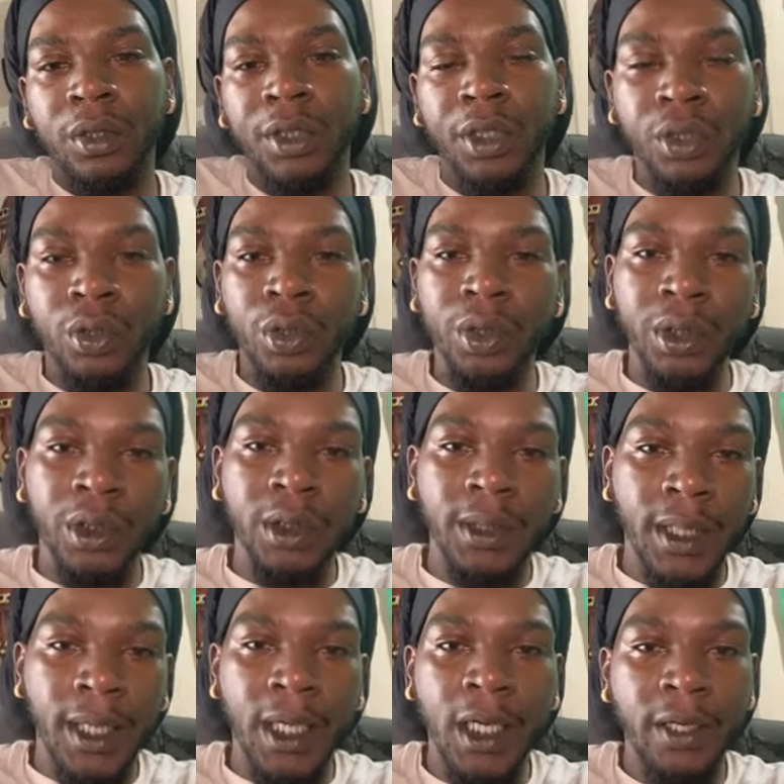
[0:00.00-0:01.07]
They're going to
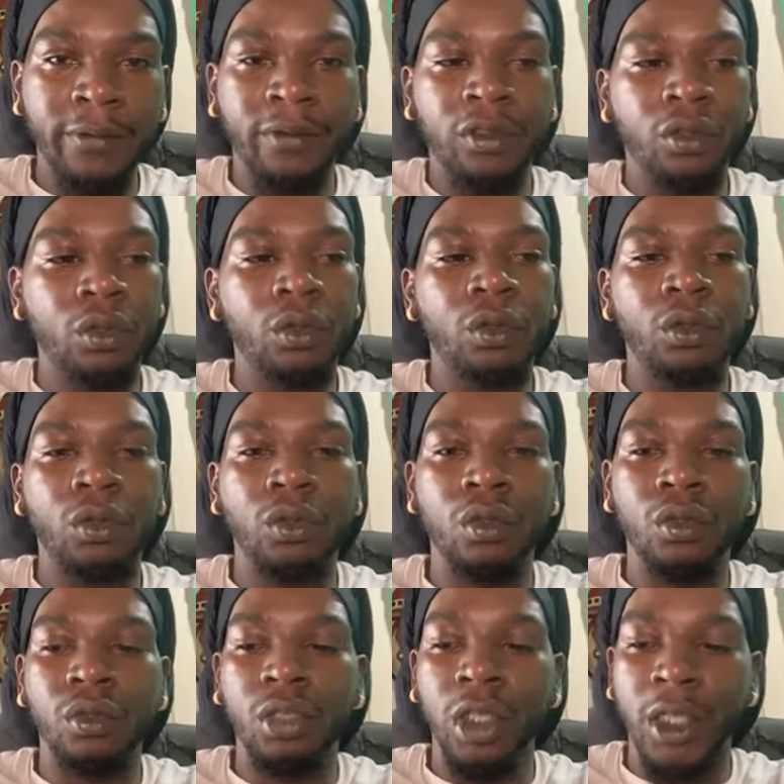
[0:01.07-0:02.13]
have to
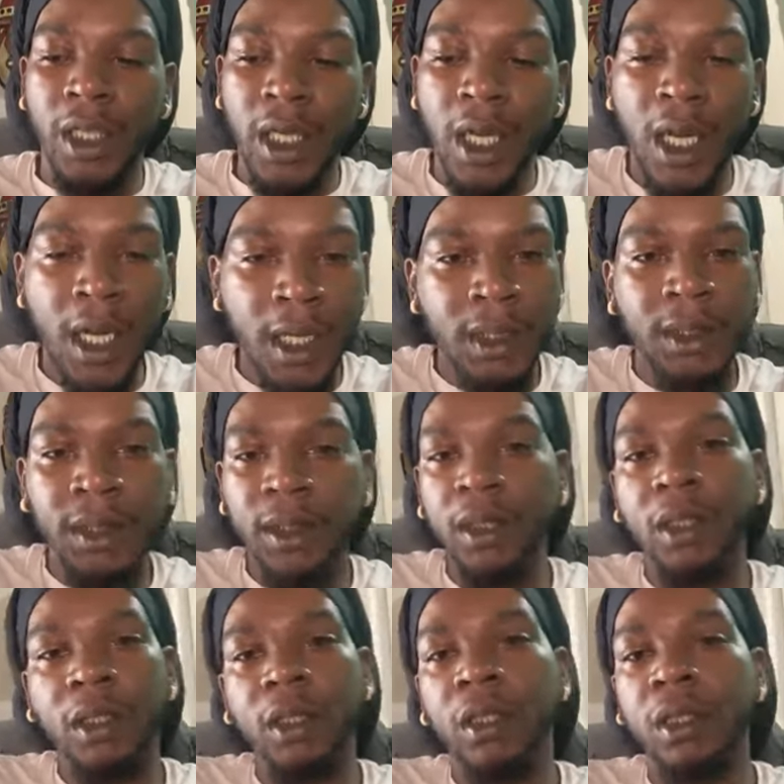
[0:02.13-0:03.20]

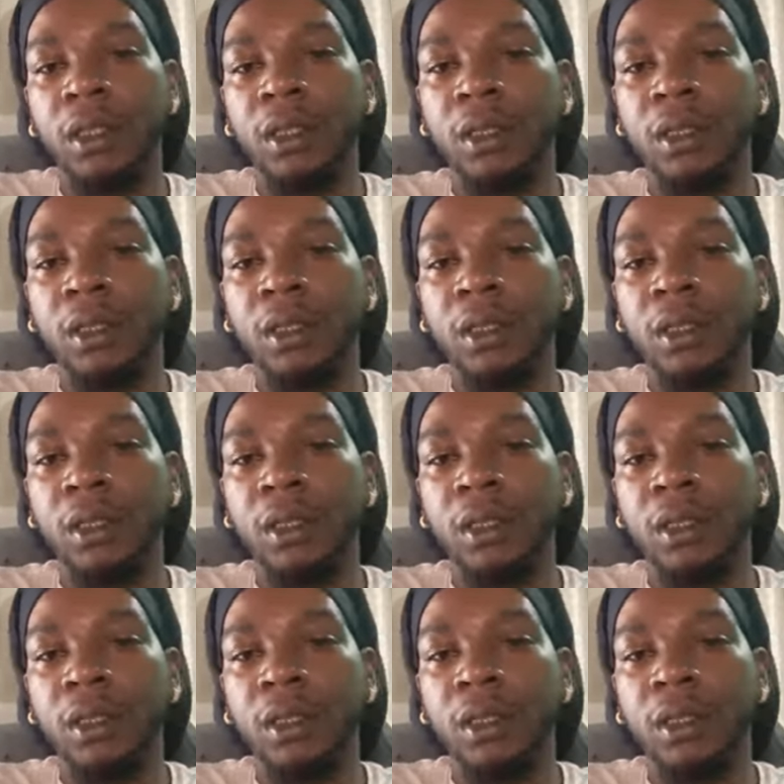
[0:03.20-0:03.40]
constantly